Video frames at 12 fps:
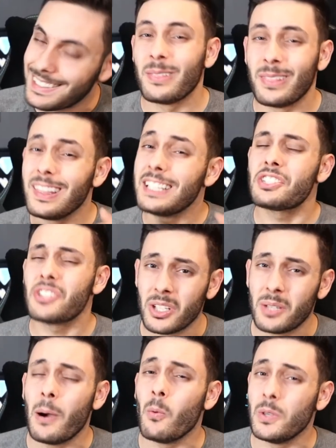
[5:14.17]
let's talk
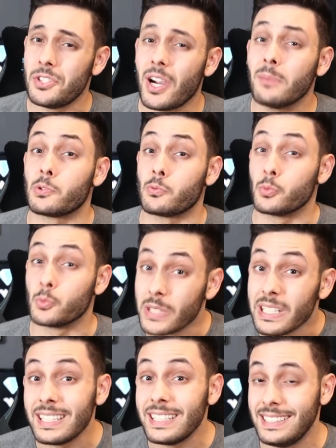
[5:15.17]
about what jobs
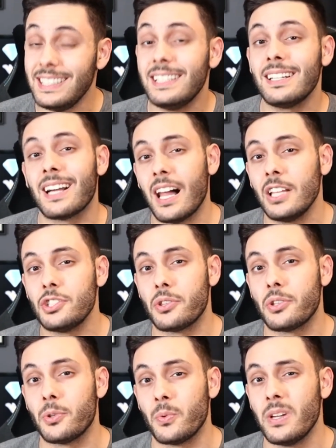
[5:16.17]
really need a college
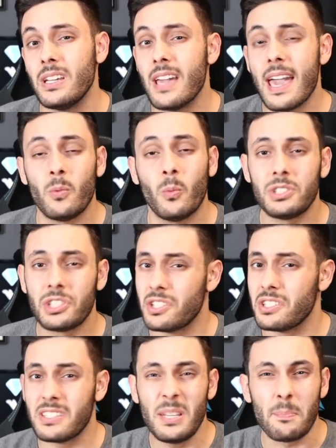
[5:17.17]
degree and which just
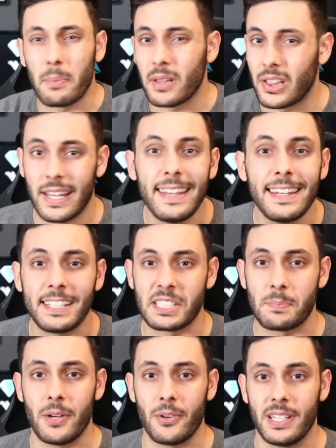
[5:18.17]
need plain
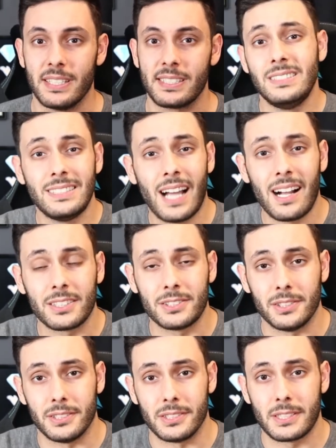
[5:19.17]
experience.
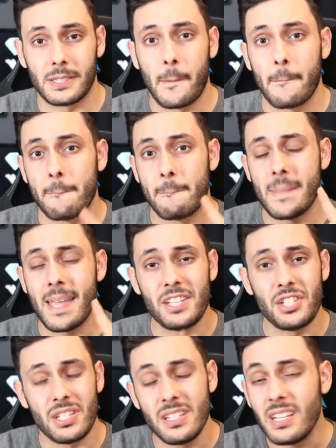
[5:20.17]
Doctors,
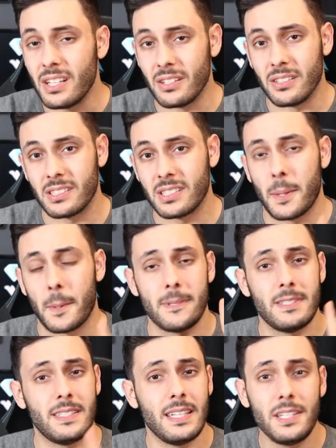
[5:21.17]
engineers,
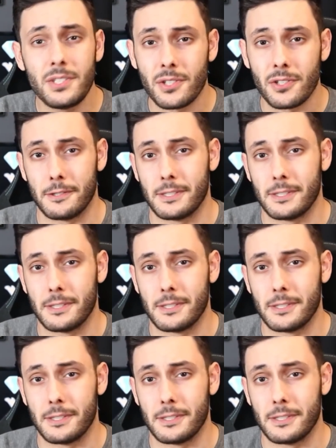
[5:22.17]
teachers,